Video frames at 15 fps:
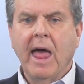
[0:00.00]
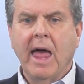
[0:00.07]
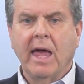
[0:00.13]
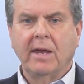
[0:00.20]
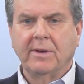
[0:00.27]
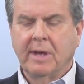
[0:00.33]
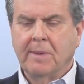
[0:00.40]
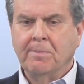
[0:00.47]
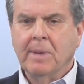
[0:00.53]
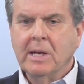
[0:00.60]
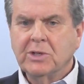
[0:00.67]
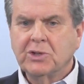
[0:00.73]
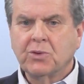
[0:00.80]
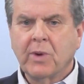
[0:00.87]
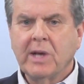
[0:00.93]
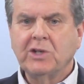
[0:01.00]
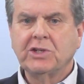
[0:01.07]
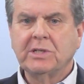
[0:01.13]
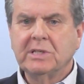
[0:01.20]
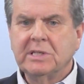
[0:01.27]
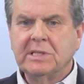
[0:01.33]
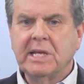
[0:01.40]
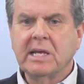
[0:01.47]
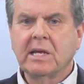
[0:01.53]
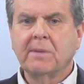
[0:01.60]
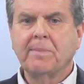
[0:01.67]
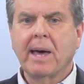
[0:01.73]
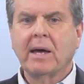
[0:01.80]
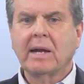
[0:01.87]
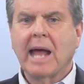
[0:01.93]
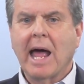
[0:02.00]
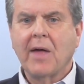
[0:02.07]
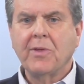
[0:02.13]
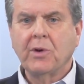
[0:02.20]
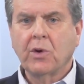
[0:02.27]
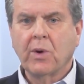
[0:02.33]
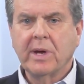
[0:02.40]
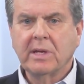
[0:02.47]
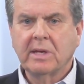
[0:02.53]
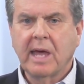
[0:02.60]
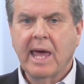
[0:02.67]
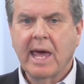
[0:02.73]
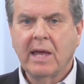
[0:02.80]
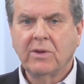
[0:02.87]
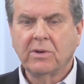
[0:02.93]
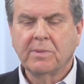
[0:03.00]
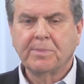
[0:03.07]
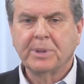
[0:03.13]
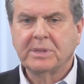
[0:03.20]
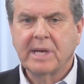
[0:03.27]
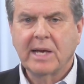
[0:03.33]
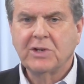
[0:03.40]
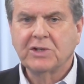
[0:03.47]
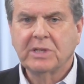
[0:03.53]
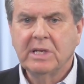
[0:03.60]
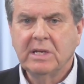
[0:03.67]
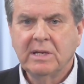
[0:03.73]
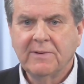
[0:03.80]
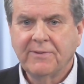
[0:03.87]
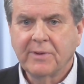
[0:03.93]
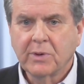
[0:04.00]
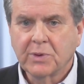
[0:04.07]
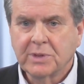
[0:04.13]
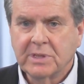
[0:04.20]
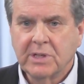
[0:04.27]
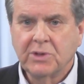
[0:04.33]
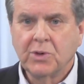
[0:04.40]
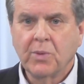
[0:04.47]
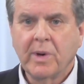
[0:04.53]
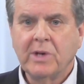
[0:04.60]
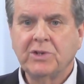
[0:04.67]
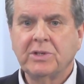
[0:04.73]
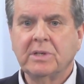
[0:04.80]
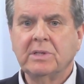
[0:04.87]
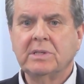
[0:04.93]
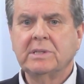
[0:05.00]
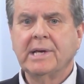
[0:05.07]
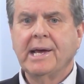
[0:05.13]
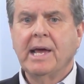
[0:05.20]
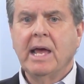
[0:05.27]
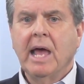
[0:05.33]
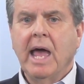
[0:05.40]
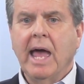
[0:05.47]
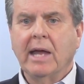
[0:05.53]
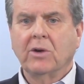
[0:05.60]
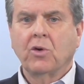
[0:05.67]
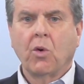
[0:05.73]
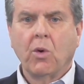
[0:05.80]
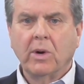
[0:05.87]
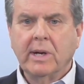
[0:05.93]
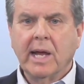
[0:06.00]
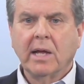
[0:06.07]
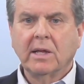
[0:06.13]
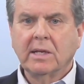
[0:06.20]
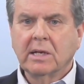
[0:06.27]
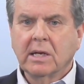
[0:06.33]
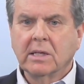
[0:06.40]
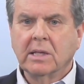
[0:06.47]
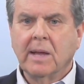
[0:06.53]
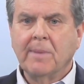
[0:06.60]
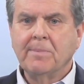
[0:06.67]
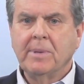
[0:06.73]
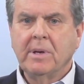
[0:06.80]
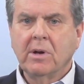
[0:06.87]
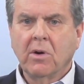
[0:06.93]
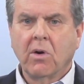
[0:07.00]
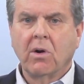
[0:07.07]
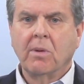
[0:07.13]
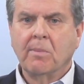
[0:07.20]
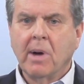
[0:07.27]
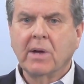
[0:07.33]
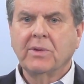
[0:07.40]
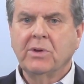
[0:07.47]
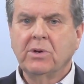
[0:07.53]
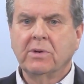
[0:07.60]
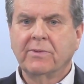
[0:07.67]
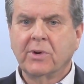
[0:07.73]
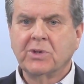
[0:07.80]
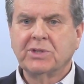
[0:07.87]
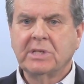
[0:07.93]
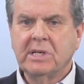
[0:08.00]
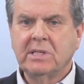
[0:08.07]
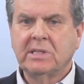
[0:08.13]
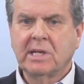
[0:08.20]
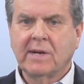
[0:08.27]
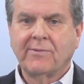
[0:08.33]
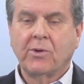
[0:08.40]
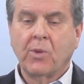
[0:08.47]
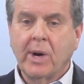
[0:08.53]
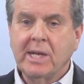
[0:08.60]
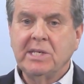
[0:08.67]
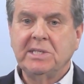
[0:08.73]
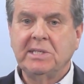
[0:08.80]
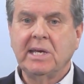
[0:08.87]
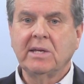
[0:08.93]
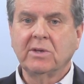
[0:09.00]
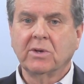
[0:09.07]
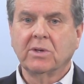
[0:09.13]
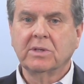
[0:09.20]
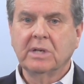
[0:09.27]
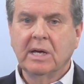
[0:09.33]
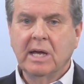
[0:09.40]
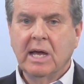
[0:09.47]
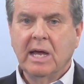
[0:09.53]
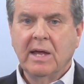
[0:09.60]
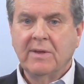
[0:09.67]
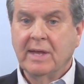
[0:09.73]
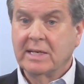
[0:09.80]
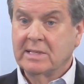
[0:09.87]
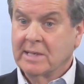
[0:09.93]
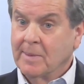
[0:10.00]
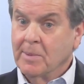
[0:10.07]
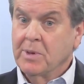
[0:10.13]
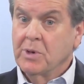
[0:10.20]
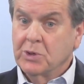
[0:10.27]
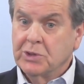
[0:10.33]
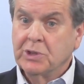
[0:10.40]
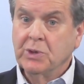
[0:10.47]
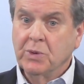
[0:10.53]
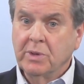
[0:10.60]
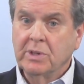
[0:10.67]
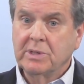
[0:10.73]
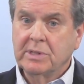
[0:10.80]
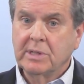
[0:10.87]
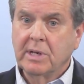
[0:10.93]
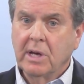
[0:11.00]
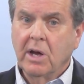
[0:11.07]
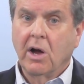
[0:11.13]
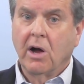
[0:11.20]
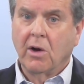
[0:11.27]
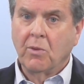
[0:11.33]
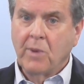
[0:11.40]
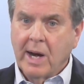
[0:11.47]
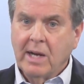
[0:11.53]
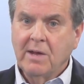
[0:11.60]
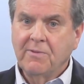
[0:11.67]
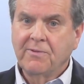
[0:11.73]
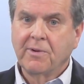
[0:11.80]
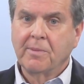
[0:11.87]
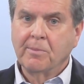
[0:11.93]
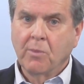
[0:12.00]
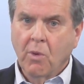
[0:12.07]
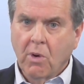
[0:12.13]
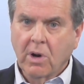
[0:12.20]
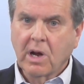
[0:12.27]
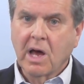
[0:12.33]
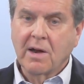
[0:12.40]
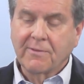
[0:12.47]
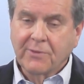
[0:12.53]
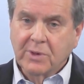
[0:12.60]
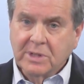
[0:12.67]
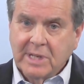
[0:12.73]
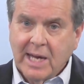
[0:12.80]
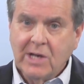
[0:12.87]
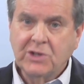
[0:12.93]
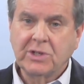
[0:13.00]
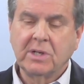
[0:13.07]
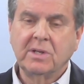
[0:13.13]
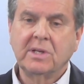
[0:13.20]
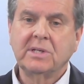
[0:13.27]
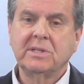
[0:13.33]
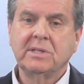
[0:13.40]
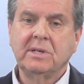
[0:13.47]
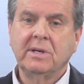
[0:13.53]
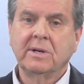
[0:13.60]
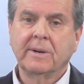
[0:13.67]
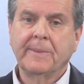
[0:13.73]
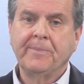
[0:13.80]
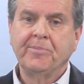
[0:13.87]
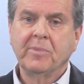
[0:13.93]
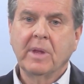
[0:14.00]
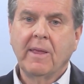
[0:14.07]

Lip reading: and administrations think about how they're going to handle potentially difficult situations, and Cornell and Columbia are among the universities that have already signaled that some of their students are ready for more confrontation this year.